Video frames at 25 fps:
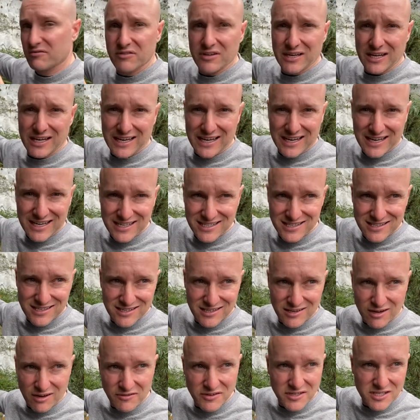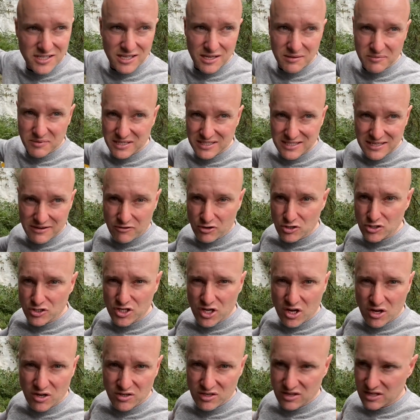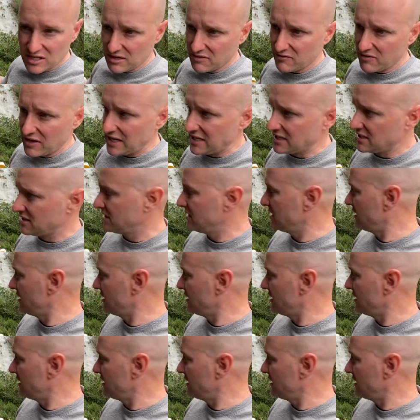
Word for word: of cars, obviously, because everyone's going to the event.